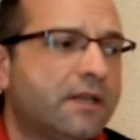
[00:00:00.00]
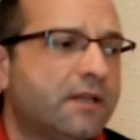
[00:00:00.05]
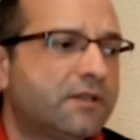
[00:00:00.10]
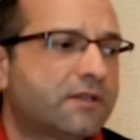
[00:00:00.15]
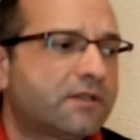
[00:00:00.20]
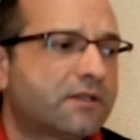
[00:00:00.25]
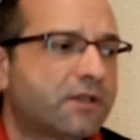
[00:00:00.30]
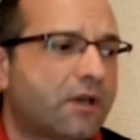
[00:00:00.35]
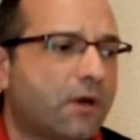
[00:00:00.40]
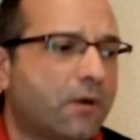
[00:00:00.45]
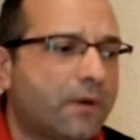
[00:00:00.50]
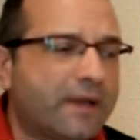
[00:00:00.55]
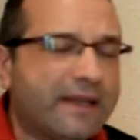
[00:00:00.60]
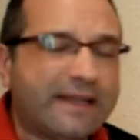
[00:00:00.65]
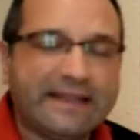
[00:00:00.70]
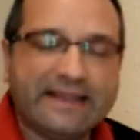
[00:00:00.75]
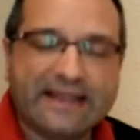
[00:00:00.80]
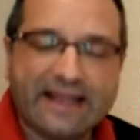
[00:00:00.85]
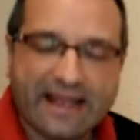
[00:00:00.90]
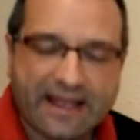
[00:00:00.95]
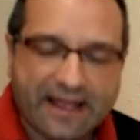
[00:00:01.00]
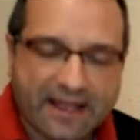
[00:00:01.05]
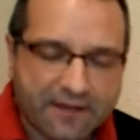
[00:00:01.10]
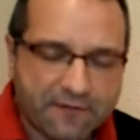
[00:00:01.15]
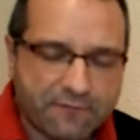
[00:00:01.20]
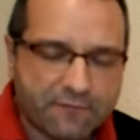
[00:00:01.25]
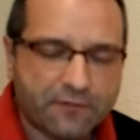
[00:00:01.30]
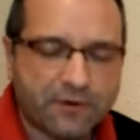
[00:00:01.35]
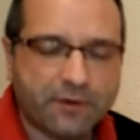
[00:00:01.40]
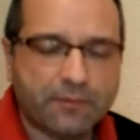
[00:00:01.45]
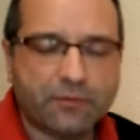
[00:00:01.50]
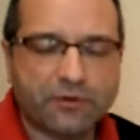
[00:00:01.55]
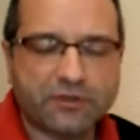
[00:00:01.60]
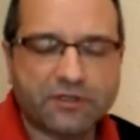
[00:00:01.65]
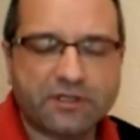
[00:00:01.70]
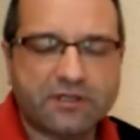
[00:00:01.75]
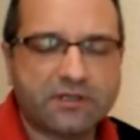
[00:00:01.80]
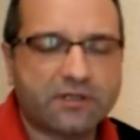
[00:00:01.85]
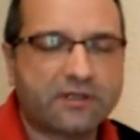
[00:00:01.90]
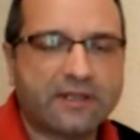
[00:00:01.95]
So in every
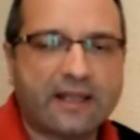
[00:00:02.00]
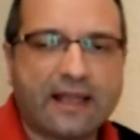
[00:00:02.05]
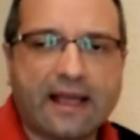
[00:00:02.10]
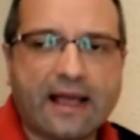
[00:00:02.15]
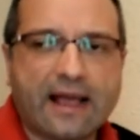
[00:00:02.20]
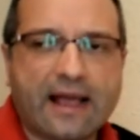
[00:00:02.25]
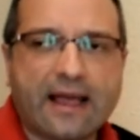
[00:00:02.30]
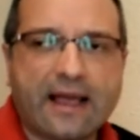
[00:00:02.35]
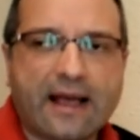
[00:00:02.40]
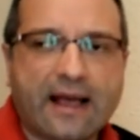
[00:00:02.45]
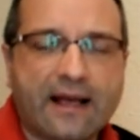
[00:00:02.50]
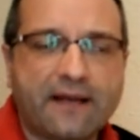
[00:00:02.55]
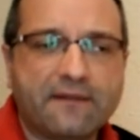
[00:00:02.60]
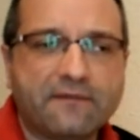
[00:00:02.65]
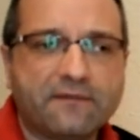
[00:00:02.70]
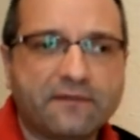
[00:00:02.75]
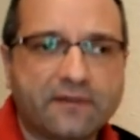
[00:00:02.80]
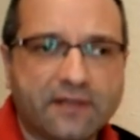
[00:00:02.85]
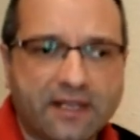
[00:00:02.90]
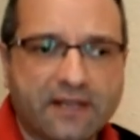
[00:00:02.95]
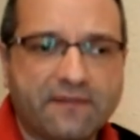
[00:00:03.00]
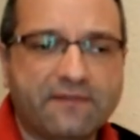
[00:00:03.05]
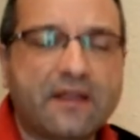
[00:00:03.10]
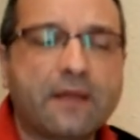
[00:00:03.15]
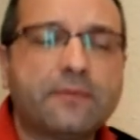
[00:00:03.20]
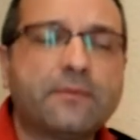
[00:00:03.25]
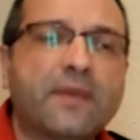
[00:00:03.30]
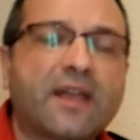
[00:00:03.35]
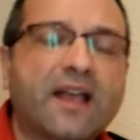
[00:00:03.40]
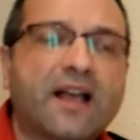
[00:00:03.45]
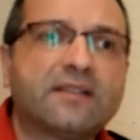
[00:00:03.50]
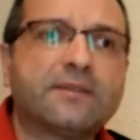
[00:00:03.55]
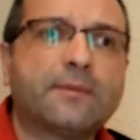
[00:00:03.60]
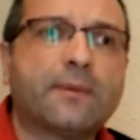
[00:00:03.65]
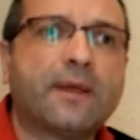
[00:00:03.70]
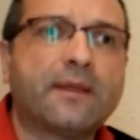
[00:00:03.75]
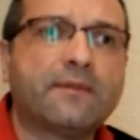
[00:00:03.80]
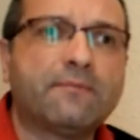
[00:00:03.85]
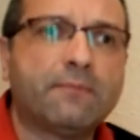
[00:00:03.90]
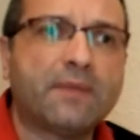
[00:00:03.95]
position I have, if that
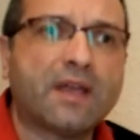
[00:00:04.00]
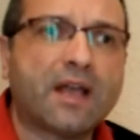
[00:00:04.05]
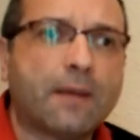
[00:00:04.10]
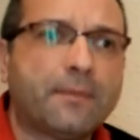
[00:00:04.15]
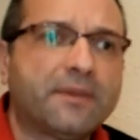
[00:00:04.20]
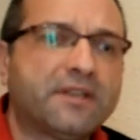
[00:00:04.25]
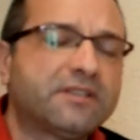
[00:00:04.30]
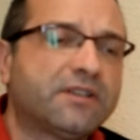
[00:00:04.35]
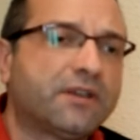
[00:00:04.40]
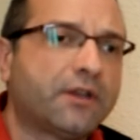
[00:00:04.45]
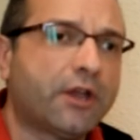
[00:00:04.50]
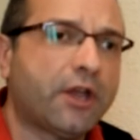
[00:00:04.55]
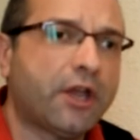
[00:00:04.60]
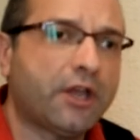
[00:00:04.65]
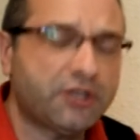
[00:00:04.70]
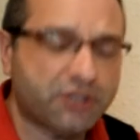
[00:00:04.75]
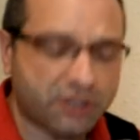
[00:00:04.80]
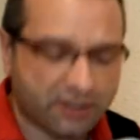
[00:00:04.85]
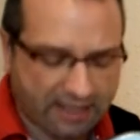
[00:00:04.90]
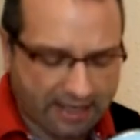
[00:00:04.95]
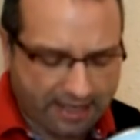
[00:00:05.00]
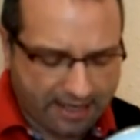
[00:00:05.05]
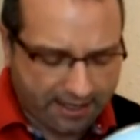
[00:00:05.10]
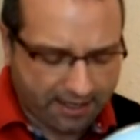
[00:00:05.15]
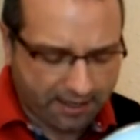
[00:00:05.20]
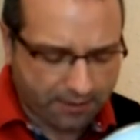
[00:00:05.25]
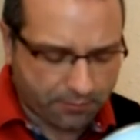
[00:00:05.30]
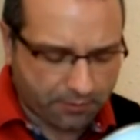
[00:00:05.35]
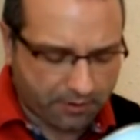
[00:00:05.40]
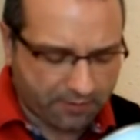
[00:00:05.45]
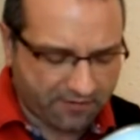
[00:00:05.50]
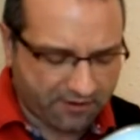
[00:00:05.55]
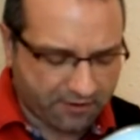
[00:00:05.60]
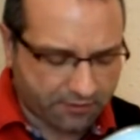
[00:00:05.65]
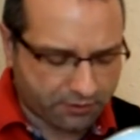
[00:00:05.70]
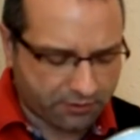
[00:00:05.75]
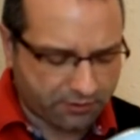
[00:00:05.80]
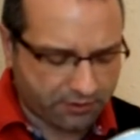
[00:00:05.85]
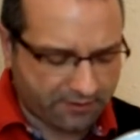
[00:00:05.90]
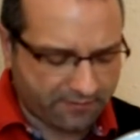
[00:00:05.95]
pickup is engaged, I can
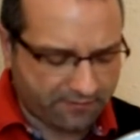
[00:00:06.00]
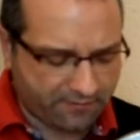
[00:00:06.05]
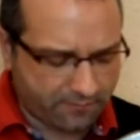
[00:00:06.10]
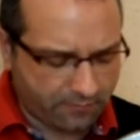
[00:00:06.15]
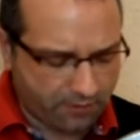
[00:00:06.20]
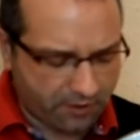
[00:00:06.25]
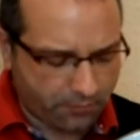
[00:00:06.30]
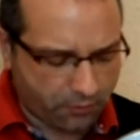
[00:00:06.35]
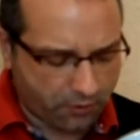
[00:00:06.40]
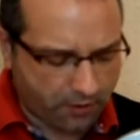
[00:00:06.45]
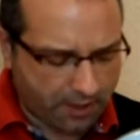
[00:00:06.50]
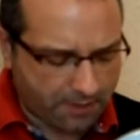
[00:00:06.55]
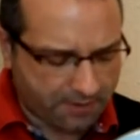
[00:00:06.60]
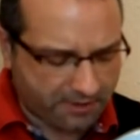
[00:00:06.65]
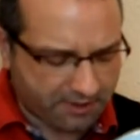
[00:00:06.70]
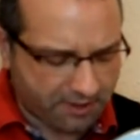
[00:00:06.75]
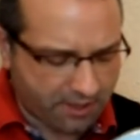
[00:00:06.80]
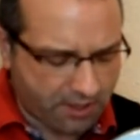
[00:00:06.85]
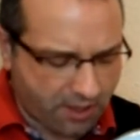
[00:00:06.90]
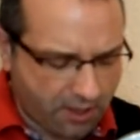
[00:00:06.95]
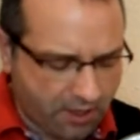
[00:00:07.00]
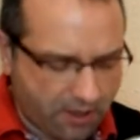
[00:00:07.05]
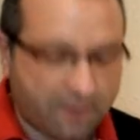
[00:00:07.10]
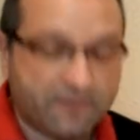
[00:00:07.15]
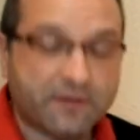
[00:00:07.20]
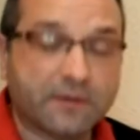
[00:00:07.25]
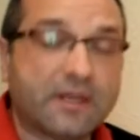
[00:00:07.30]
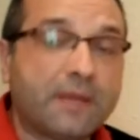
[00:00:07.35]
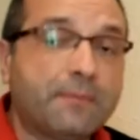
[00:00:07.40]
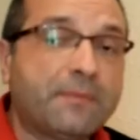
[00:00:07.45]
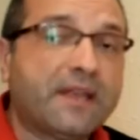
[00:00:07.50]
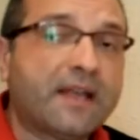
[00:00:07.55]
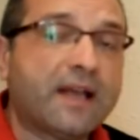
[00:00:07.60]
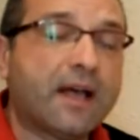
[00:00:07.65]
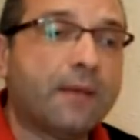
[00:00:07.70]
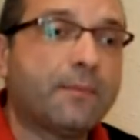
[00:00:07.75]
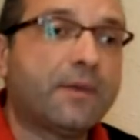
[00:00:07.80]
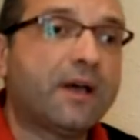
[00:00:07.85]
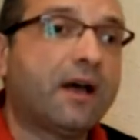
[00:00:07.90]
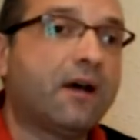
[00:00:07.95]
reverse the polarity of the neck
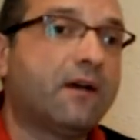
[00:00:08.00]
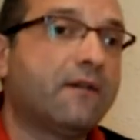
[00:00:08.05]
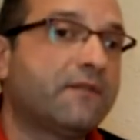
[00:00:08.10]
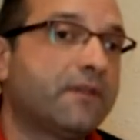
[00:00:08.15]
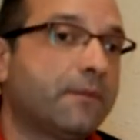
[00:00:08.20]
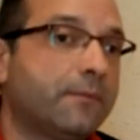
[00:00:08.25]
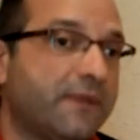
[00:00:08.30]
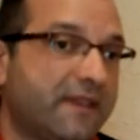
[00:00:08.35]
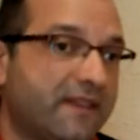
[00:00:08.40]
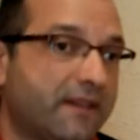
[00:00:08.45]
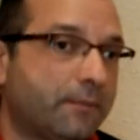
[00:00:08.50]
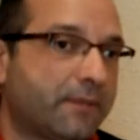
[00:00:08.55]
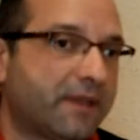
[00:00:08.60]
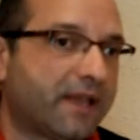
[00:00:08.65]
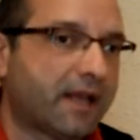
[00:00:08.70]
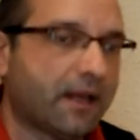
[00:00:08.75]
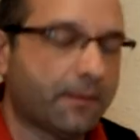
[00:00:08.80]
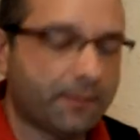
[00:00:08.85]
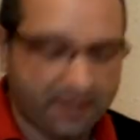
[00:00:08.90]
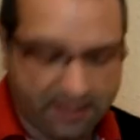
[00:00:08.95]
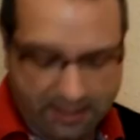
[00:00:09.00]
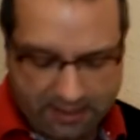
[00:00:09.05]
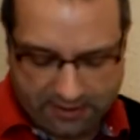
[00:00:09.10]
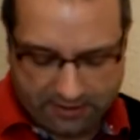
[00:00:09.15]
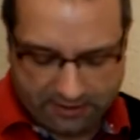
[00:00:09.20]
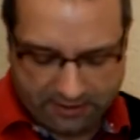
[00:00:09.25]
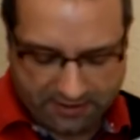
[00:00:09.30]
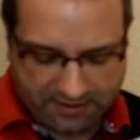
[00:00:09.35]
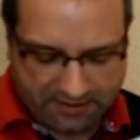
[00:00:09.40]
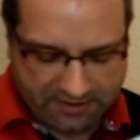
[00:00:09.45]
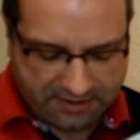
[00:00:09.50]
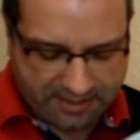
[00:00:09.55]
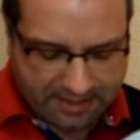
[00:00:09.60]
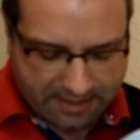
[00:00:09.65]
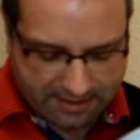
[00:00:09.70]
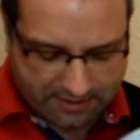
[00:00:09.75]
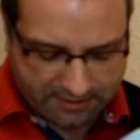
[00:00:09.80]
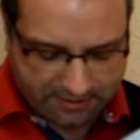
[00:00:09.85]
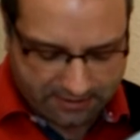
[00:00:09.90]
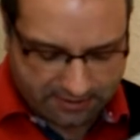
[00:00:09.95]
pickup and of the middle pickup. In this
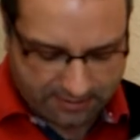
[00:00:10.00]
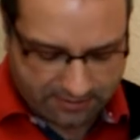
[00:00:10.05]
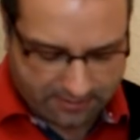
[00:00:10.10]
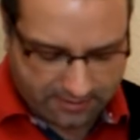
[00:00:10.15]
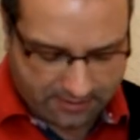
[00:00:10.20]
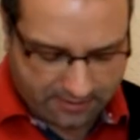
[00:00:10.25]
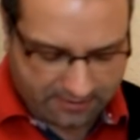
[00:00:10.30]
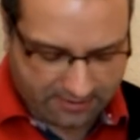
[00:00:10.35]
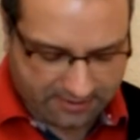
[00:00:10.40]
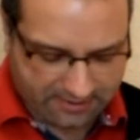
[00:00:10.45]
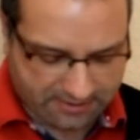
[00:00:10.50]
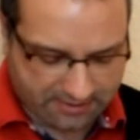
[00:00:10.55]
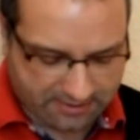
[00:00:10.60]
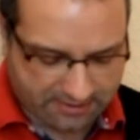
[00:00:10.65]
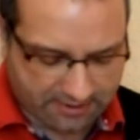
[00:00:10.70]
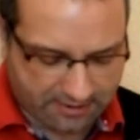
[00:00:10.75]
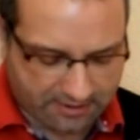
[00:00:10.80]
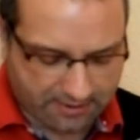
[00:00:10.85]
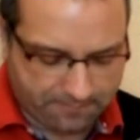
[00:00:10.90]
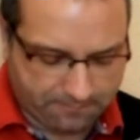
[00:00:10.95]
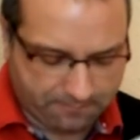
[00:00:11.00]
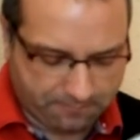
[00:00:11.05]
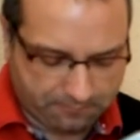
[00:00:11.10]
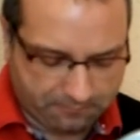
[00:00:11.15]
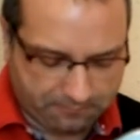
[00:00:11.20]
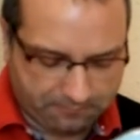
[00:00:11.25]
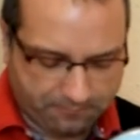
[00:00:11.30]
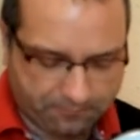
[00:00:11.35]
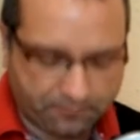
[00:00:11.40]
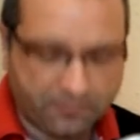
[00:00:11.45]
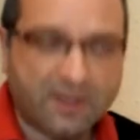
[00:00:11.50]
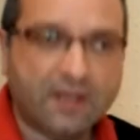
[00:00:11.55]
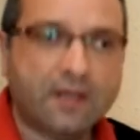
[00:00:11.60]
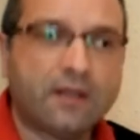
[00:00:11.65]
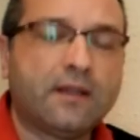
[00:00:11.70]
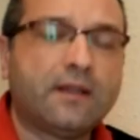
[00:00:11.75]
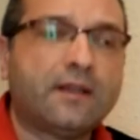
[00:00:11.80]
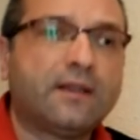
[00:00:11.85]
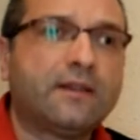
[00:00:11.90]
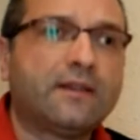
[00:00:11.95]
case, this is the
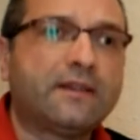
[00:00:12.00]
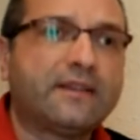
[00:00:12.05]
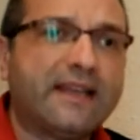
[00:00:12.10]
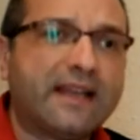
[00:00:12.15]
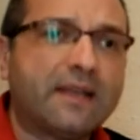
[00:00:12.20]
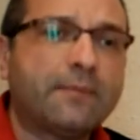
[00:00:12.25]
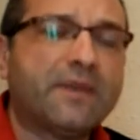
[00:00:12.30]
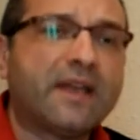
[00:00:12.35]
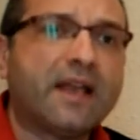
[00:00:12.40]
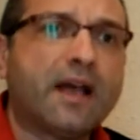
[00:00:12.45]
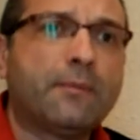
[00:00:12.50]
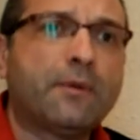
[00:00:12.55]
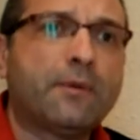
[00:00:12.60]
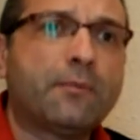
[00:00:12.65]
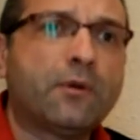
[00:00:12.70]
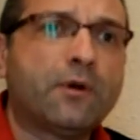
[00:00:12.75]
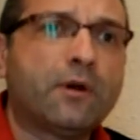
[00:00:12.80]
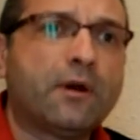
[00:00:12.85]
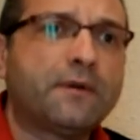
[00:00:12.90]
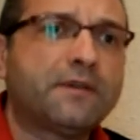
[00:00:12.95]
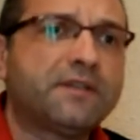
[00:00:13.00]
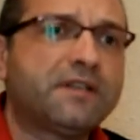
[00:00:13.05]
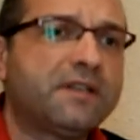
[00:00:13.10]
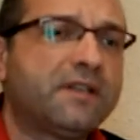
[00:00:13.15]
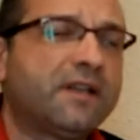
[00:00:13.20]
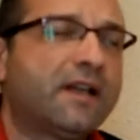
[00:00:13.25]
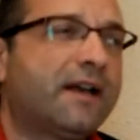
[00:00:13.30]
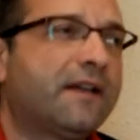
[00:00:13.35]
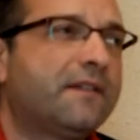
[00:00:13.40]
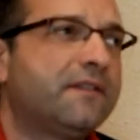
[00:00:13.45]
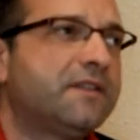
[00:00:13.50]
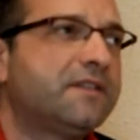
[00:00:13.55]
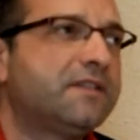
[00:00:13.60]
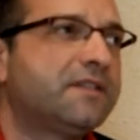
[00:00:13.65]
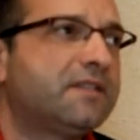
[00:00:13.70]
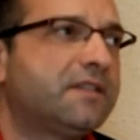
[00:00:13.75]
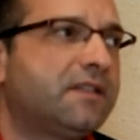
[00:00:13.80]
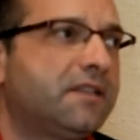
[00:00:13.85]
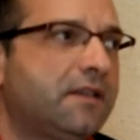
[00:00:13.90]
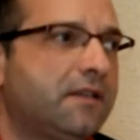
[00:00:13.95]
neck pickup polarity and this
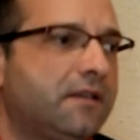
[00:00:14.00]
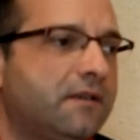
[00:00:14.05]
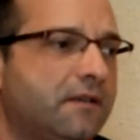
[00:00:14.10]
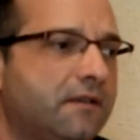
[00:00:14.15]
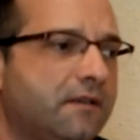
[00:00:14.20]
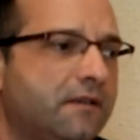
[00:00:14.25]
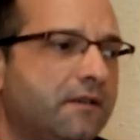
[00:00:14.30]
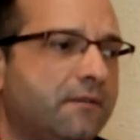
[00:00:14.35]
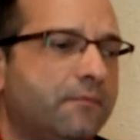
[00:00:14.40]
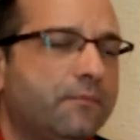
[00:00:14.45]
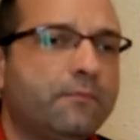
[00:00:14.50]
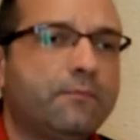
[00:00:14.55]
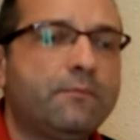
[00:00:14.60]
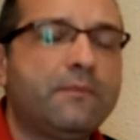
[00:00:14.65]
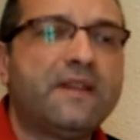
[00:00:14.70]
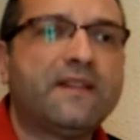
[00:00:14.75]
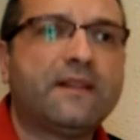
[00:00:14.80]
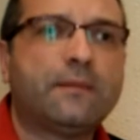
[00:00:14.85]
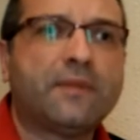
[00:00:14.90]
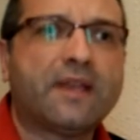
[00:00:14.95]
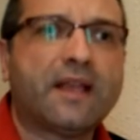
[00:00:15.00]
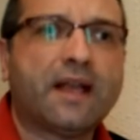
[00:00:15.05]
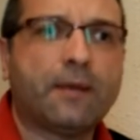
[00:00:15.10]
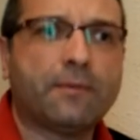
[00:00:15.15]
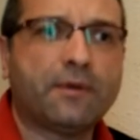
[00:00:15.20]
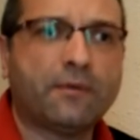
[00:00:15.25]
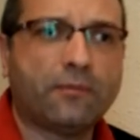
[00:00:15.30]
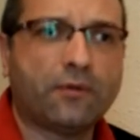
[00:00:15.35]
is the middle pickup